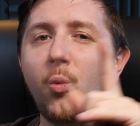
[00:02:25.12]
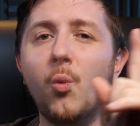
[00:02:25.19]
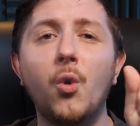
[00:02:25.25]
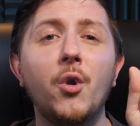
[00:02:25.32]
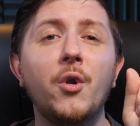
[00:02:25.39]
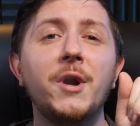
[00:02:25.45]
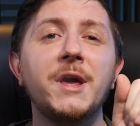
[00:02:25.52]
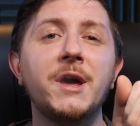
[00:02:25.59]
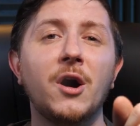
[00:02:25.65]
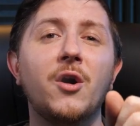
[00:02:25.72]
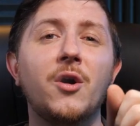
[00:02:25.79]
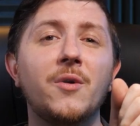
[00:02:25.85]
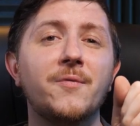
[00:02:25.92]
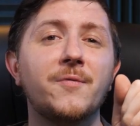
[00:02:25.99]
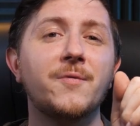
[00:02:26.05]
Warning
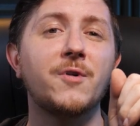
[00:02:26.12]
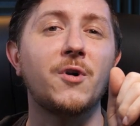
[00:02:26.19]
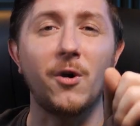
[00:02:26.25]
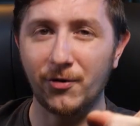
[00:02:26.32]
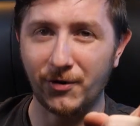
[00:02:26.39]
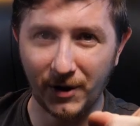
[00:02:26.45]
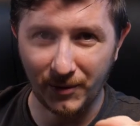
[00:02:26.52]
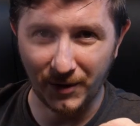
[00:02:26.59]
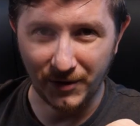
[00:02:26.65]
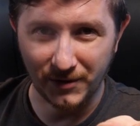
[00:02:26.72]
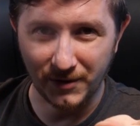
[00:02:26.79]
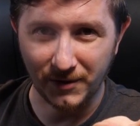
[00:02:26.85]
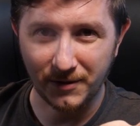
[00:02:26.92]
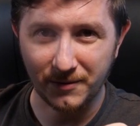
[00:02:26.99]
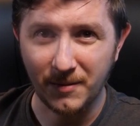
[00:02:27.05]
of
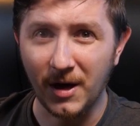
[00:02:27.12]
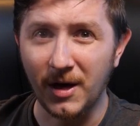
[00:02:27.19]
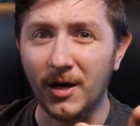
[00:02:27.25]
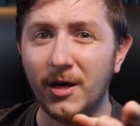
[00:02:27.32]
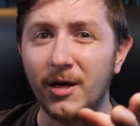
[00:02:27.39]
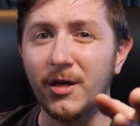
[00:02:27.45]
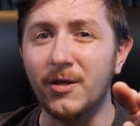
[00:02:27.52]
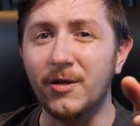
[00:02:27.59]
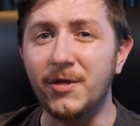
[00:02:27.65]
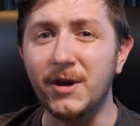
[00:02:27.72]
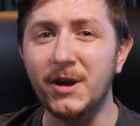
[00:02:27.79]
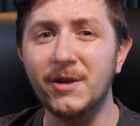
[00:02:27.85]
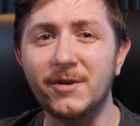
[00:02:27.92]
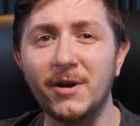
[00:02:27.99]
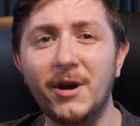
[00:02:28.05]
consequences.
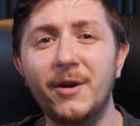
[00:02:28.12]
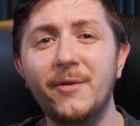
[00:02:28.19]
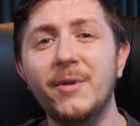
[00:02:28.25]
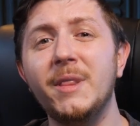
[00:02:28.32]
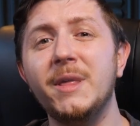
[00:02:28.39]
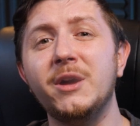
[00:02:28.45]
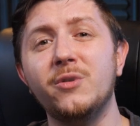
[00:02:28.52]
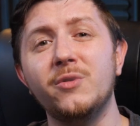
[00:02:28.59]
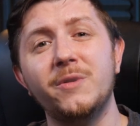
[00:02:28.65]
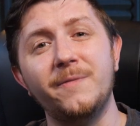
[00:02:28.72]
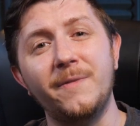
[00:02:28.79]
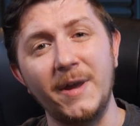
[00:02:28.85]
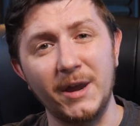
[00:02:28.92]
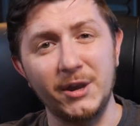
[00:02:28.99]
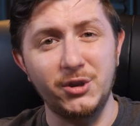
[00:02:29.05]
These are a really good
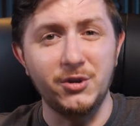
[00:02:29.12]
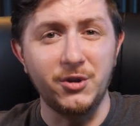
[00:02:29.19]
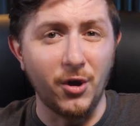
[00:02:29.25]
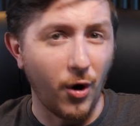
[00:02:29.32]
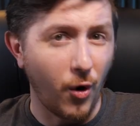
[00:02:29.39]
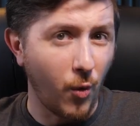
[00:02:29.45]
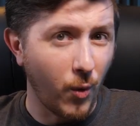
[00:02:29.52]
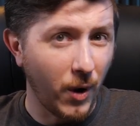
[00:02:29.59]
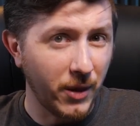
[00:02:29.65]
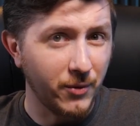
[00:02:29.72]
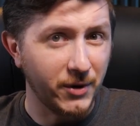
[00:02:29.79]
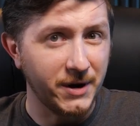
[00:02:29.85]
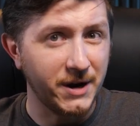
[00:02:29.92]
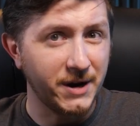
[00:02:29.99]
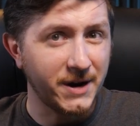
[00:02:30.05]
thing to know when
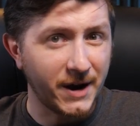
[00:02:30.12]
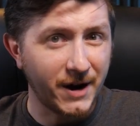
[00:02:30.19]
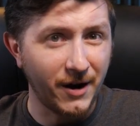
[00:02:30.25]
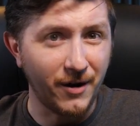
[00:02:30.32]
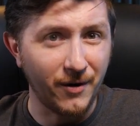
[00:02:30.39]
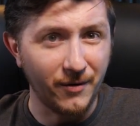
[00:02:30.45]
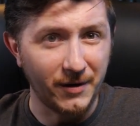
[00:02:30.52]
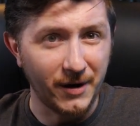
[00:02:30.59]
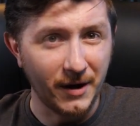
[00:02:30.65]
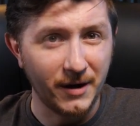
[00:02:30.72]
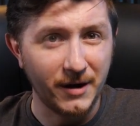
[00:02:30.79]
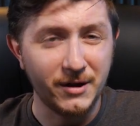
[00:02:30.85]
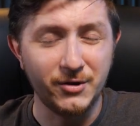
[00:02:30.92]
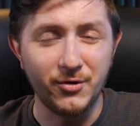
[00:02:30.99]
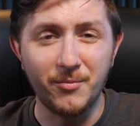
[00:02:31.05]
reading the code
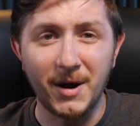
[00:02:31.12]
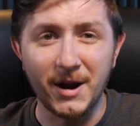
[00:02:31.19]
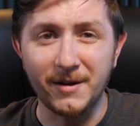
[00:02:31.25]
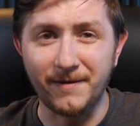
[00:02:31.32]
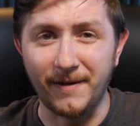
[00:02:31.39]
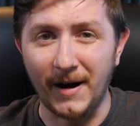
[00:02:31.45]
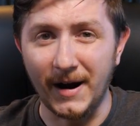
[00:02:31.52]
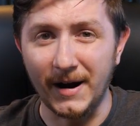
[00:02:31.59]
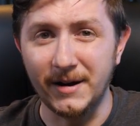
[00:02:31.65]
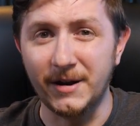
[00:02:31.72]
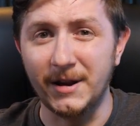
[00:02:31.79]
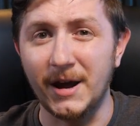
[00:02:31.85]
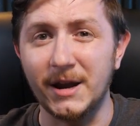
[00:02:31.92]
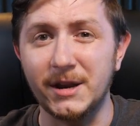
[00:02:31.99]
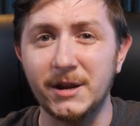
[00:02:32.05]
you might find
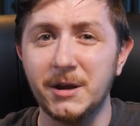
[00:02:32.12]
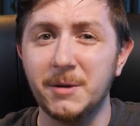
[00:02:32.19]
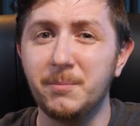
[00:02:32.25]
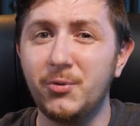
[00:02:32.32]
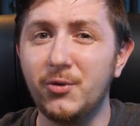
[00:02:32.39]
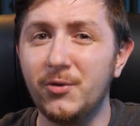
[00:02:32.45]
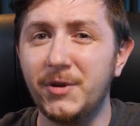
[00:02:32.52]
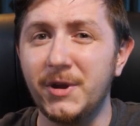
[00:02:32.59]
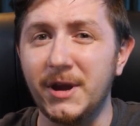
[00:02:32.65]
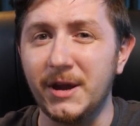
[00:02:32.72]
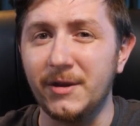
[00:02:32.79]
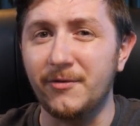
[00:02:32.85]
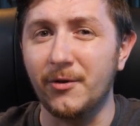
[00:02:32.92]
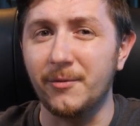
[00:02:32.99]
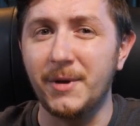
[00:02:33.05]
that putting
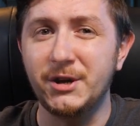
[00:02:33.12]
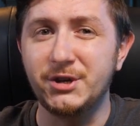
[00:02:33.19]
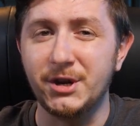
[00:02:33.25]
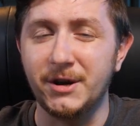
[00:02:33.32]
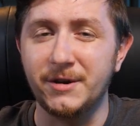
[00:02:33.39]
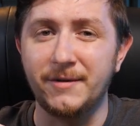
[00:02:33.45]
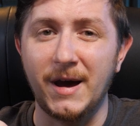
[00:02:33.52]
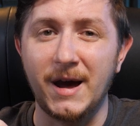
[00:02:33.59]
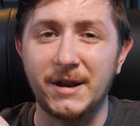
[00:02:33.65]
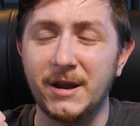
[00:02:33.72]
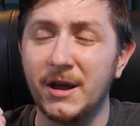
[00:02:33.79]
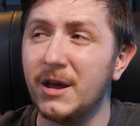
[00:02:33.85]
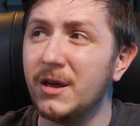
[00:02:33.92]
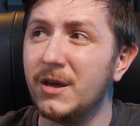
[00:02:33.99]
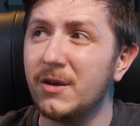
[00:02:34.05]
information that
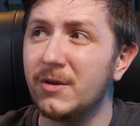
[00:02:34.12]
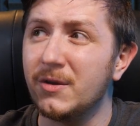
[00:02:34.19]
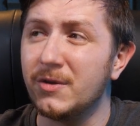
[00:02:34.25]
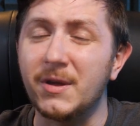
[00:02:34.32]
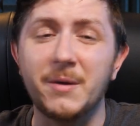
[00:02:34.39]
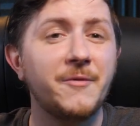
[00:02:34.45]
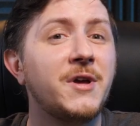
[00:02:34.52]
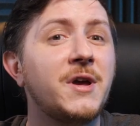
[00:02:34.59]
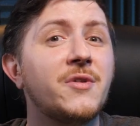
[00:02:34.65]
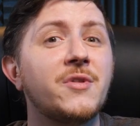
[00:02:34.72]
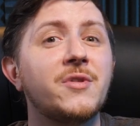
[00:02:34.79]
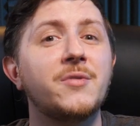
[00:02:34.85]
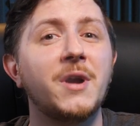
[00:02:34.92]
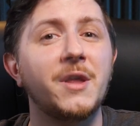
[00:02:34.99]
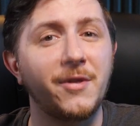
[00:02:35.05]
something
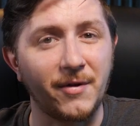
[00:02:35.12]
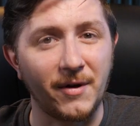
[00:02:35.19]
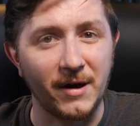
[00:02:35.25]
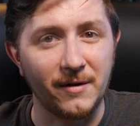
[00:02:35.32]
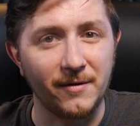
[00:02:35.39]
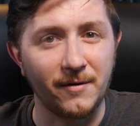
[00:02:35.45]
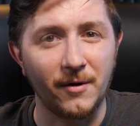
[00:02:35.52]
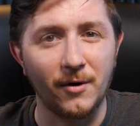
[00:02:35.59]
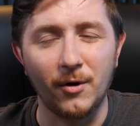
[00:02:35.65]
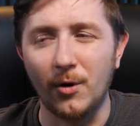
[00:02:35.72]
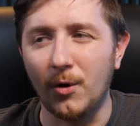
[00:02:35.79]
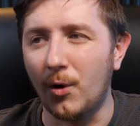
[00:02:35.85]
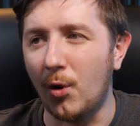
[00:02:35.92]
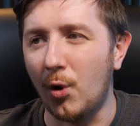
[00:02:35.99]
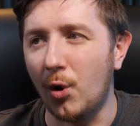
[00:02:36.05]
isn't thread safe
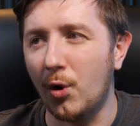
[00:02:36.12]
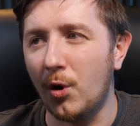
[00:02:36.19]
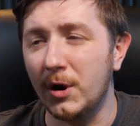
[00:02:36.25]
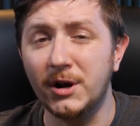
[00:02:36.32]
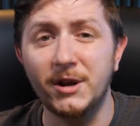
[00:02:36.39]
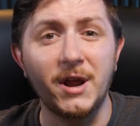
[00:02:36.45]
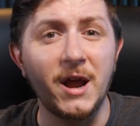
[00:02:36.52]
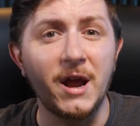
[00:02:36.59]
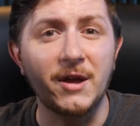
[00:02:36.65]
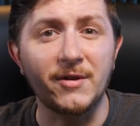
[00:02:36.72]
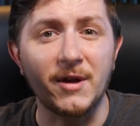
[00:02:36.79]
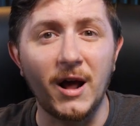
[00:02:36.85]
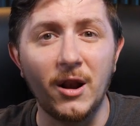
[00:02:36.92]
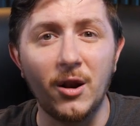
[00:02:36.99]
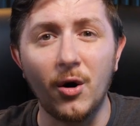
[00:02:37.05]
or
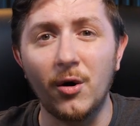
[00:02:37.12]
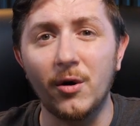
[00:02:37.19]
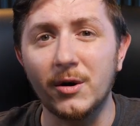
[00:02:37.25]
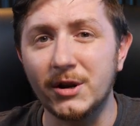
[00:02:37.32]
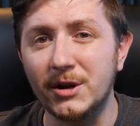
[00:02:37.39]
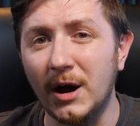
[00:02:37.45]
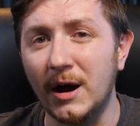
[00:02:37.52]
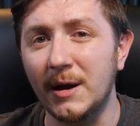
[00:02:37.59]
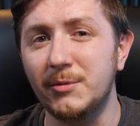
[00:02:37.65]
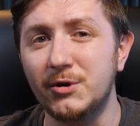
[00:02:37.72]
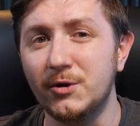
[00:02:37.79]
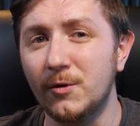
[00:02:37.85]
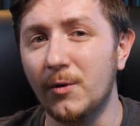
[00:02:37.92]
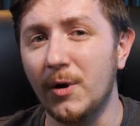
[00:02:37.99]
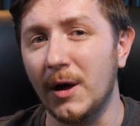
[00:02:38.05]
takes a long time
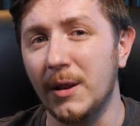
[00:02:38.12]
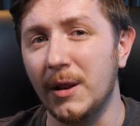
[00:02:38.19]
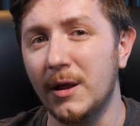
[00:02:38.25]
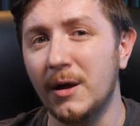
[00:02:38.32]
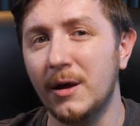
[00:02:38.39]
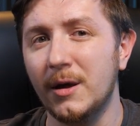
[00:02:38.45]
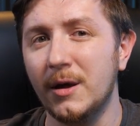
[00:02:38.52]
to run